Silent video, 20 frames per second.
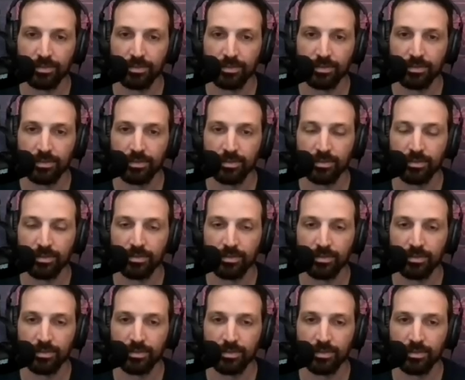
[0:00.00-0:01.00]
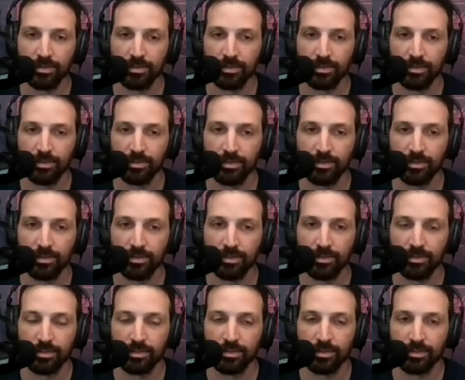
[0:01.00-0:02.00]

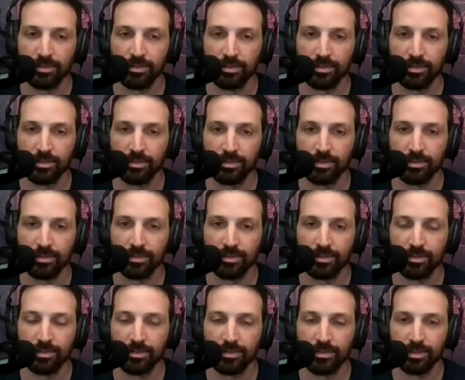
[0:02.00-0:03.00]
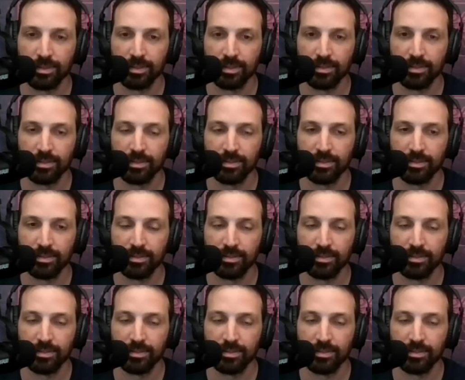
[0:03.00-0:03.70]
(silent)